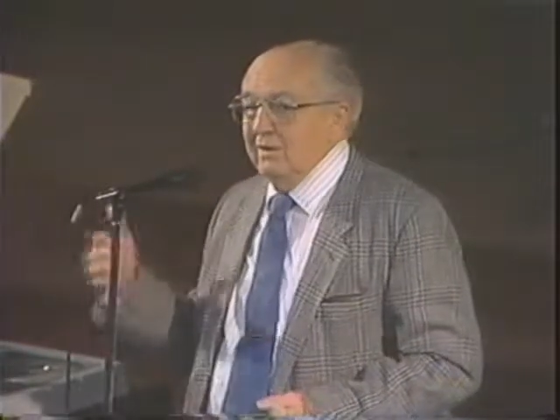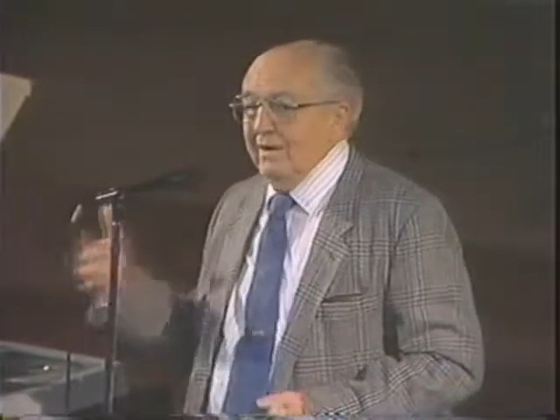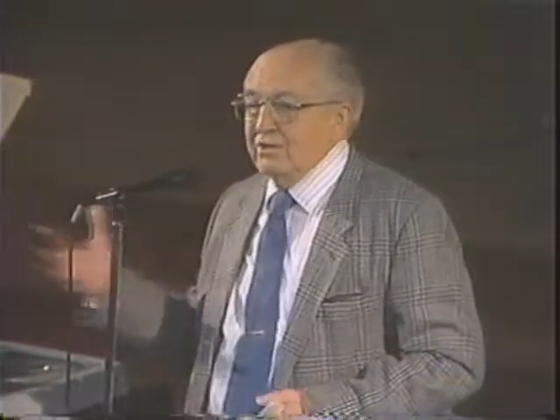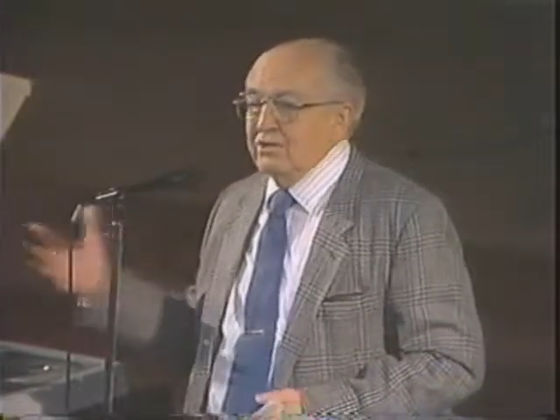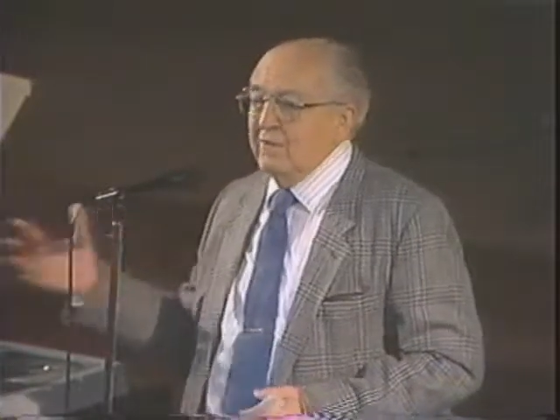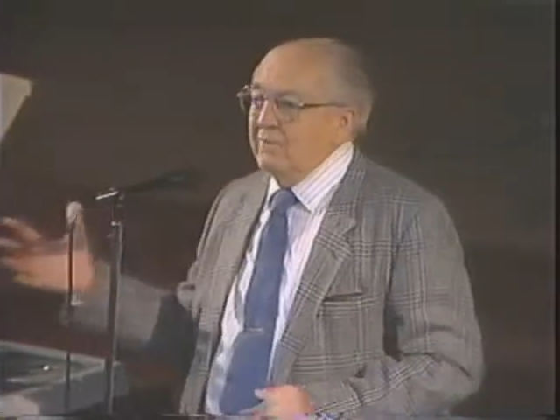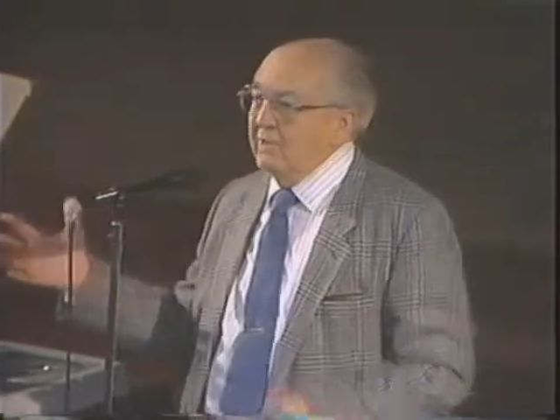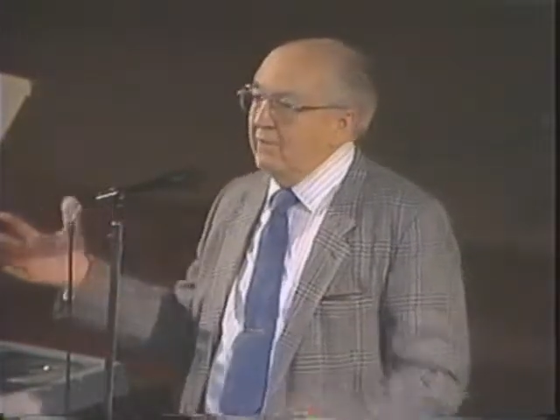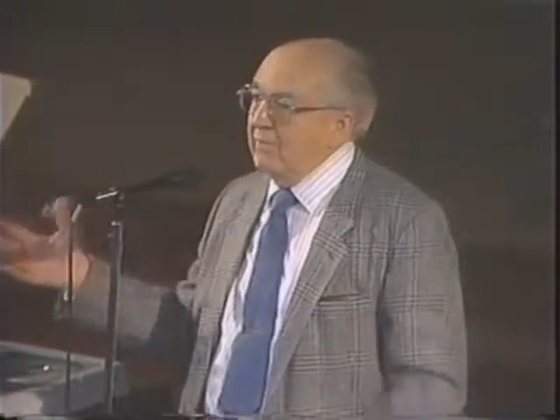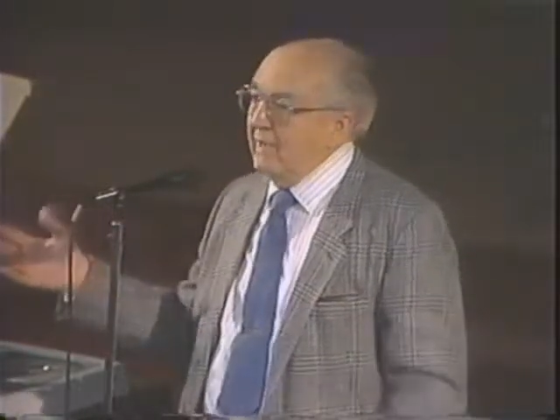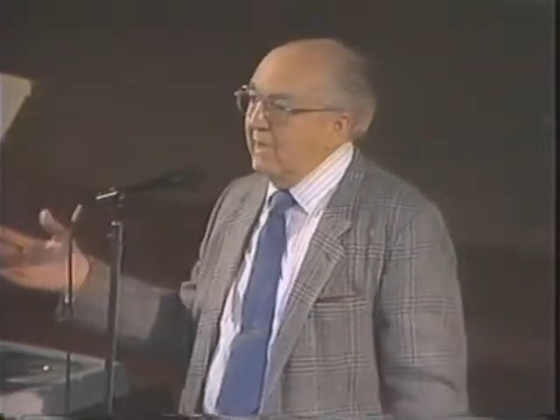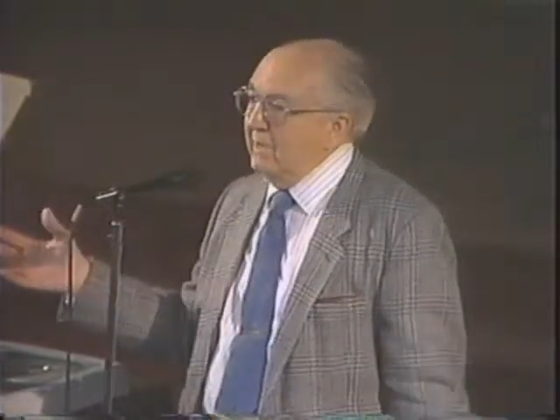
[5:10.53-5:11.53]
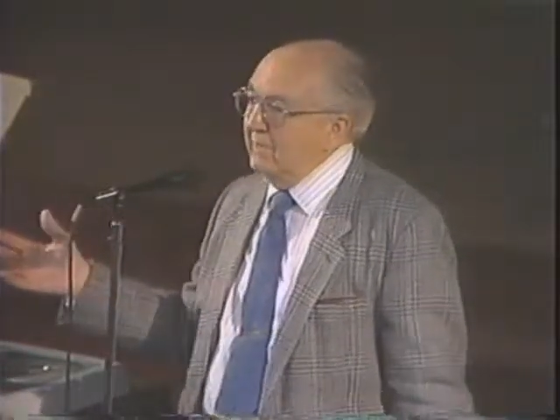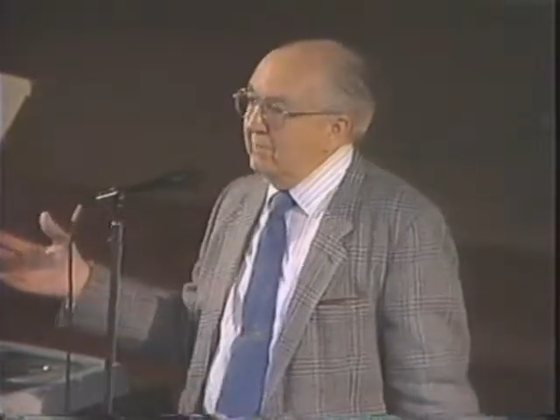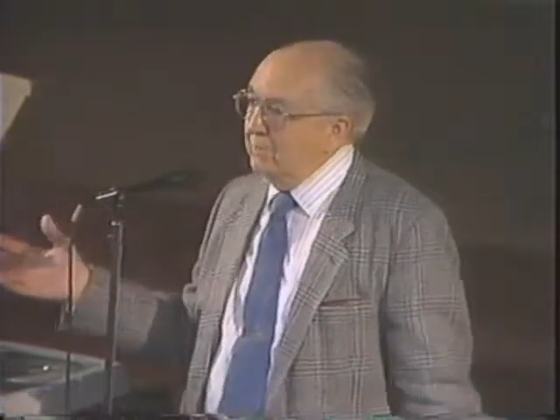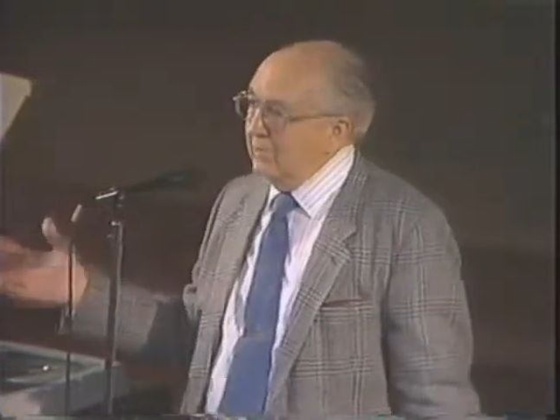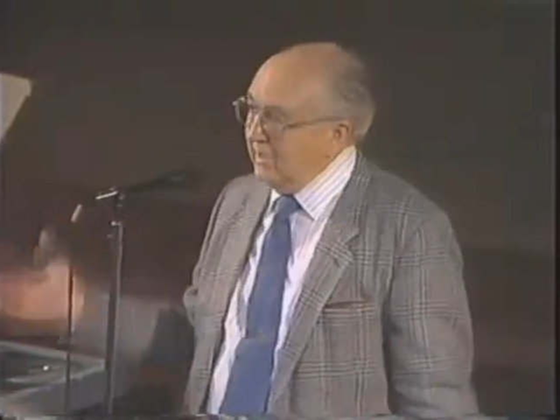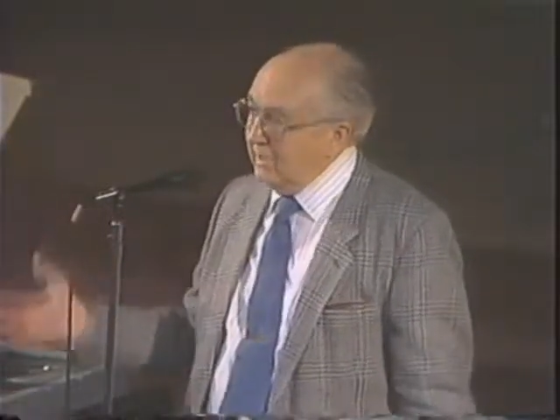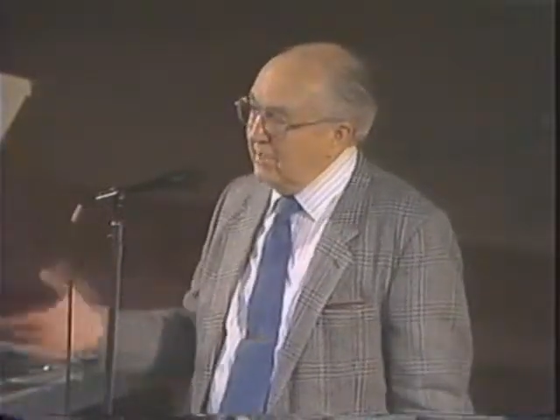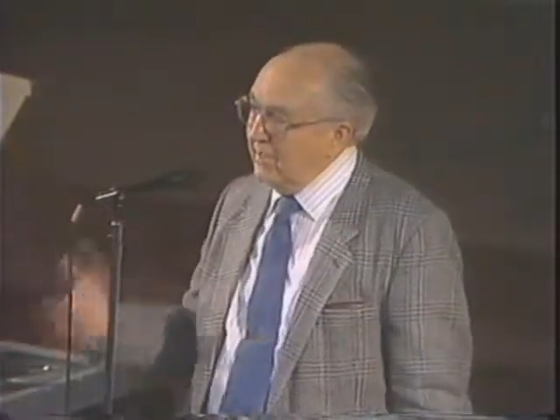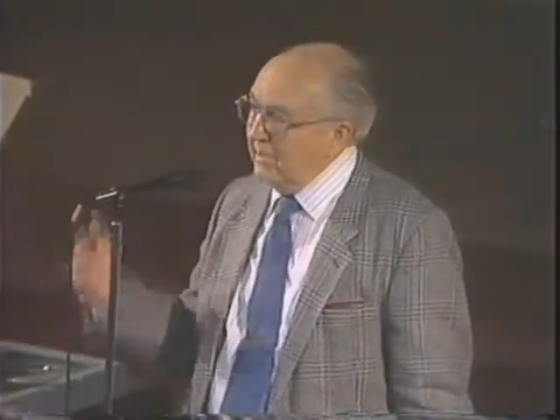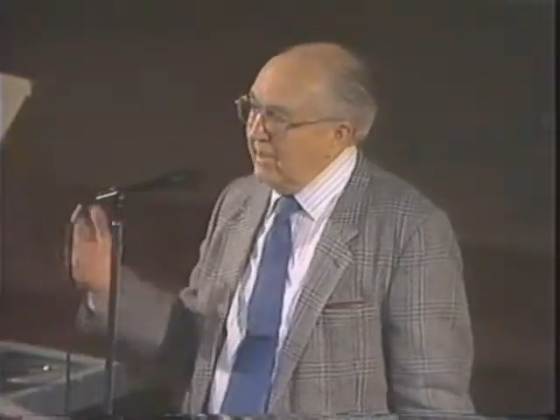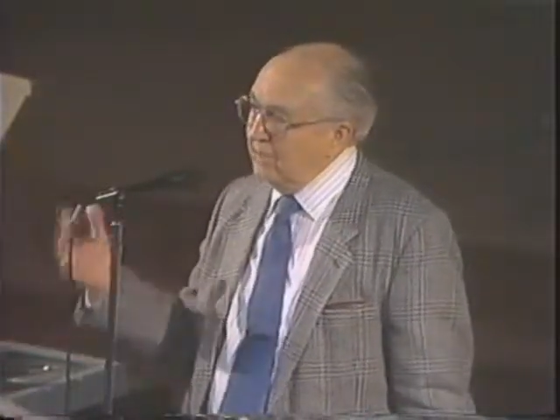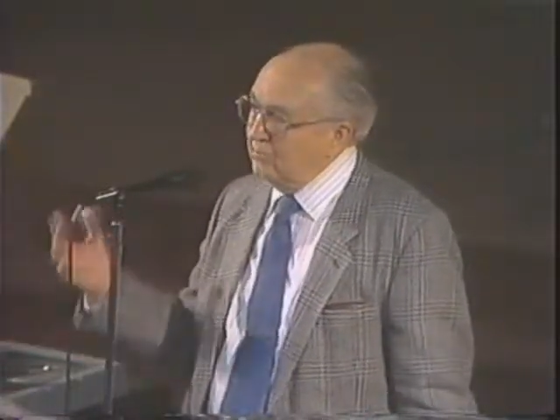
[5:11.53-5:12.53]
and the same thing applied particularly
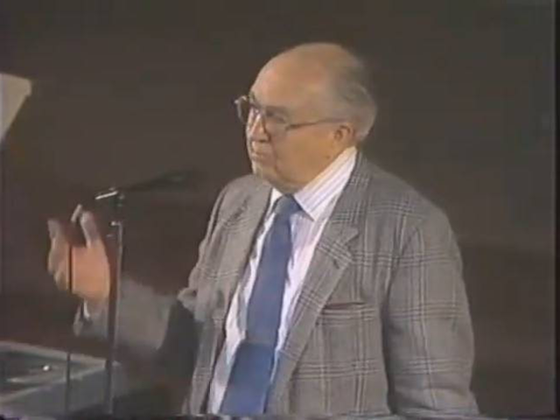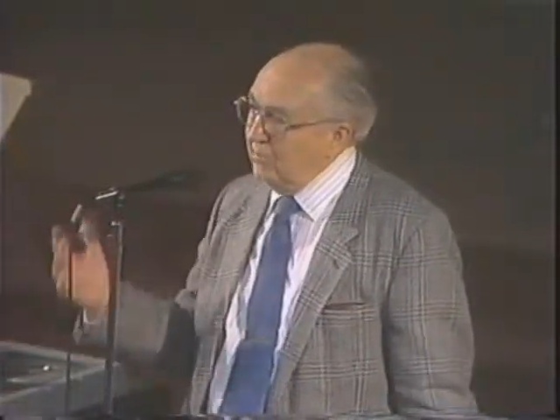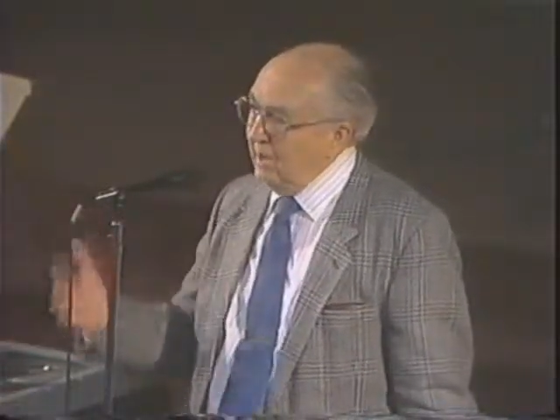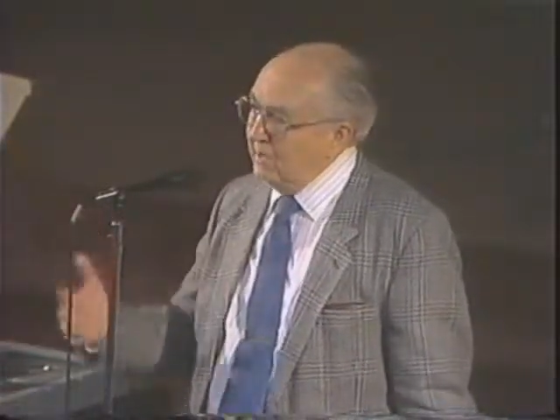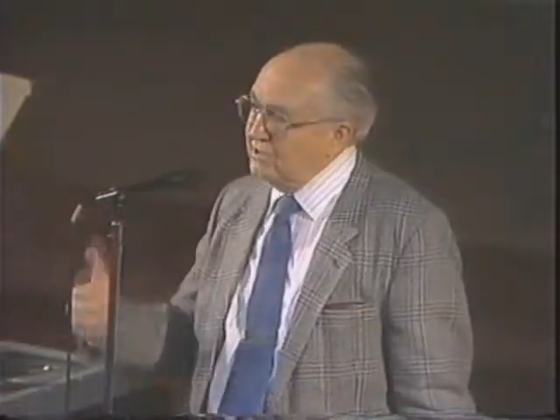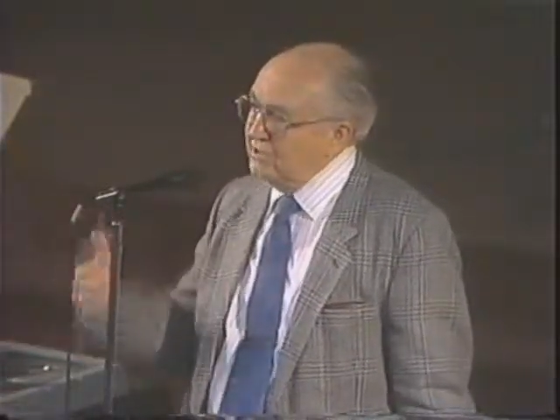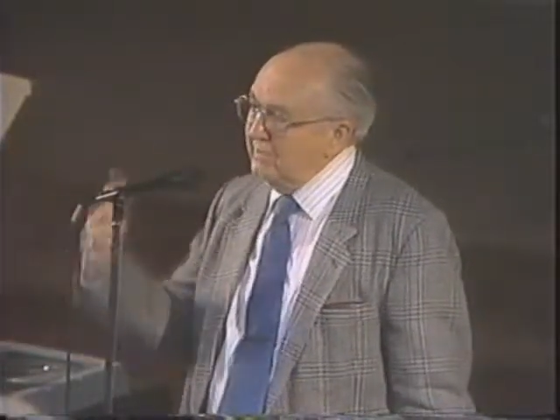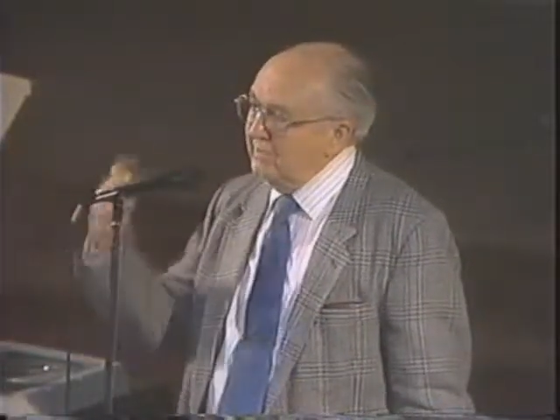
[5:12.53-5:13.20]
among the anthropologists